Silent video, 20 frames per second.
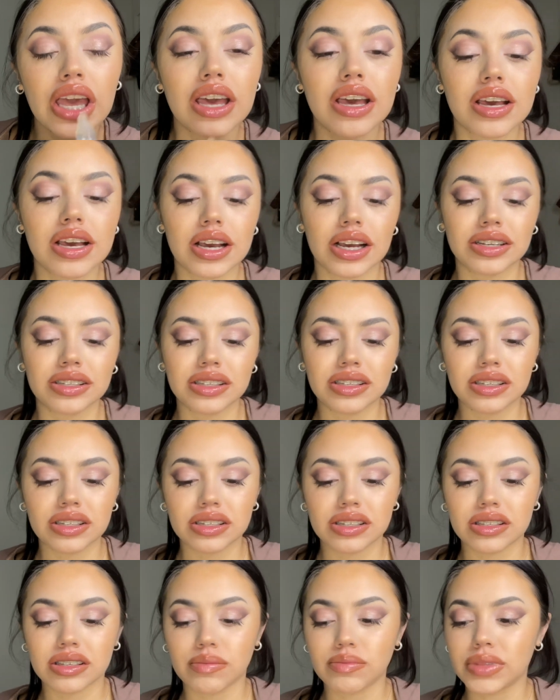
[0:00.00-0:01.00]
And
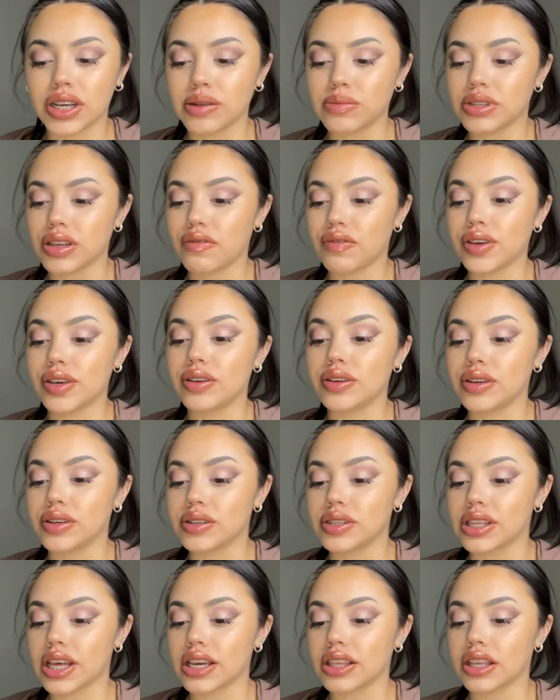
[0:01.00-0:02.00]
sometimes if you
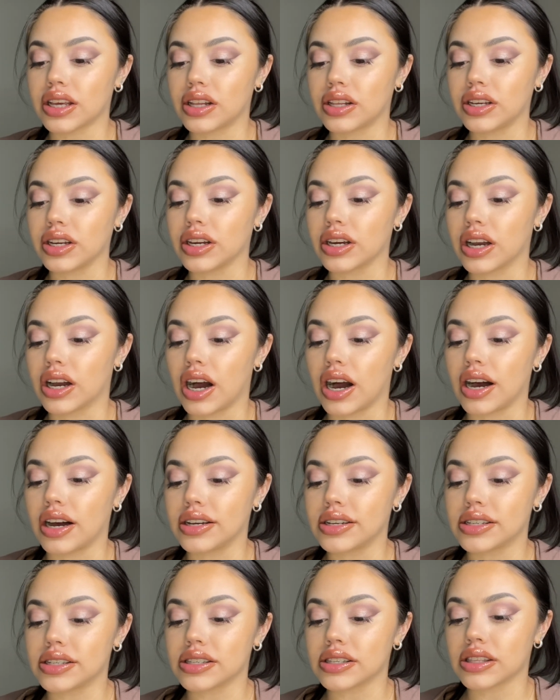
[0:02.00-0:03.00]
use like the clear
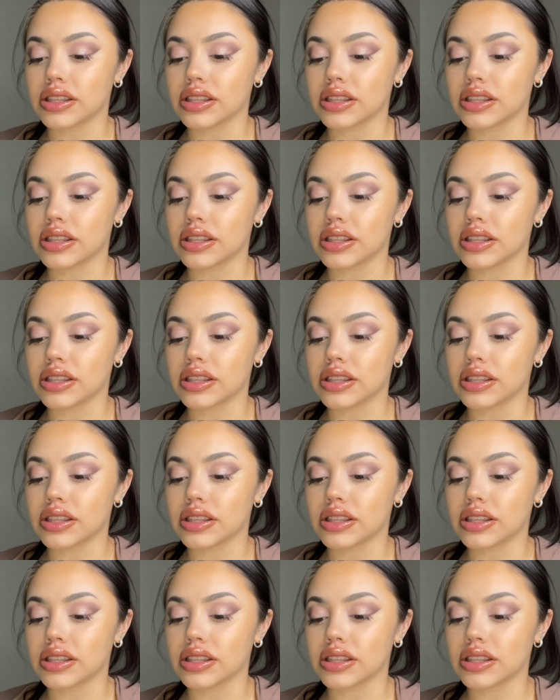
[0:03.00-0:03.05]
gloss,